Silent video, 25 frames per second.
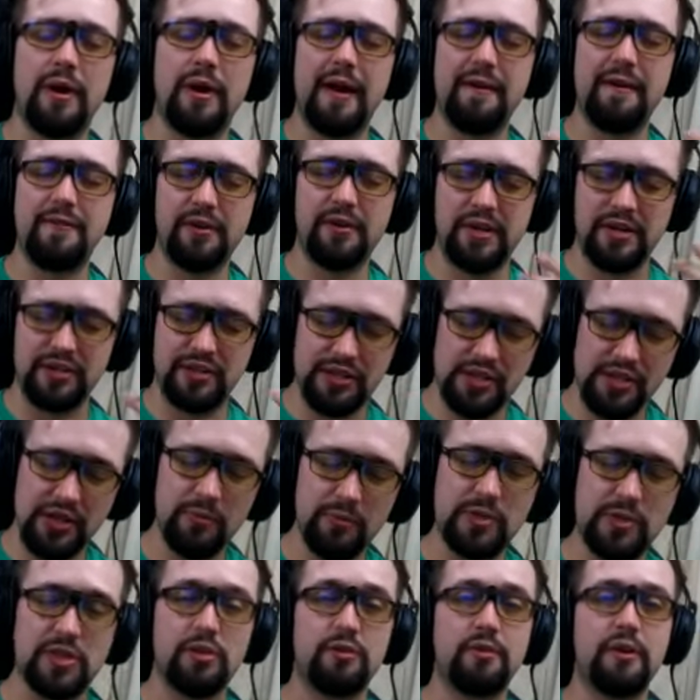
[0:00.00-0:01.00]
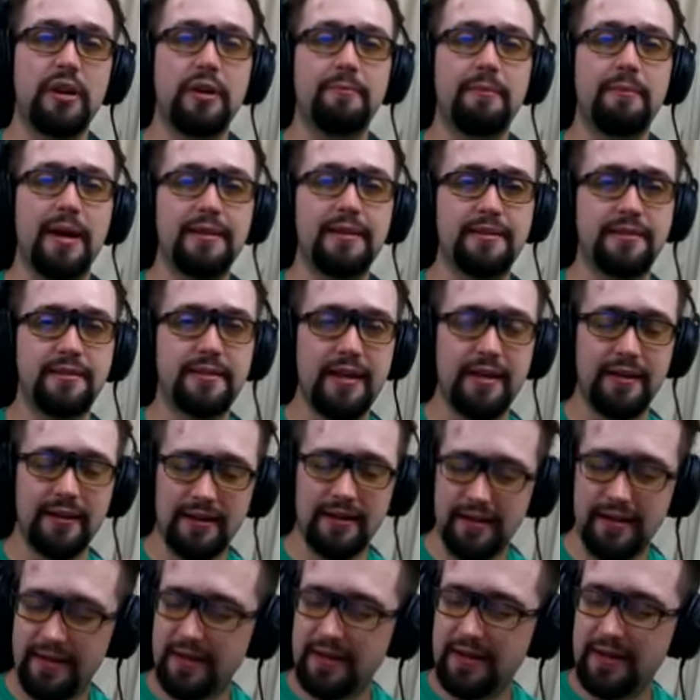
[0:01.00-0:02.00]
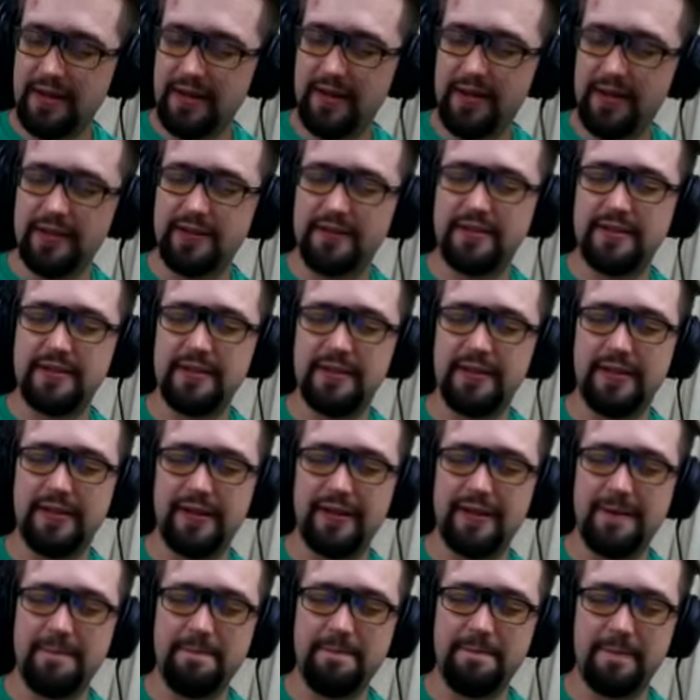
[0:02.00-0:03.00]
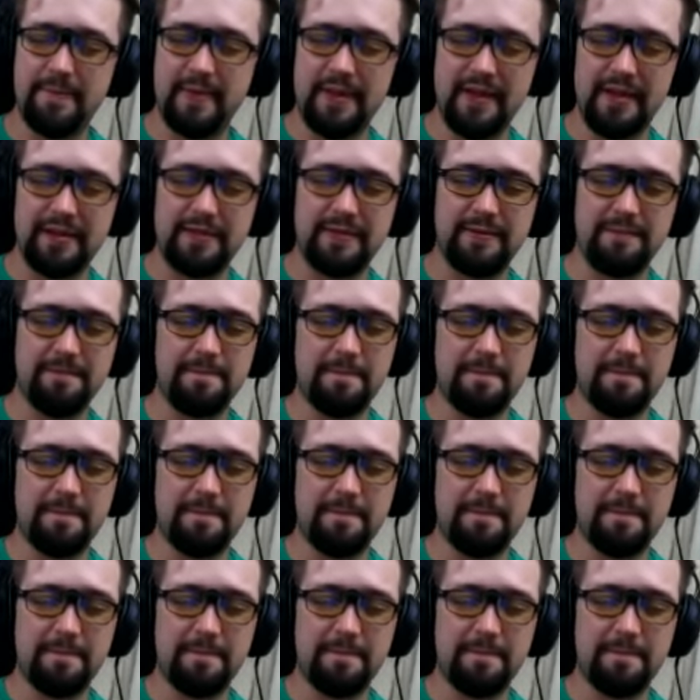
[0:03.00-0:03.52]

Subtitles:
have a continuous learning mindset, it's it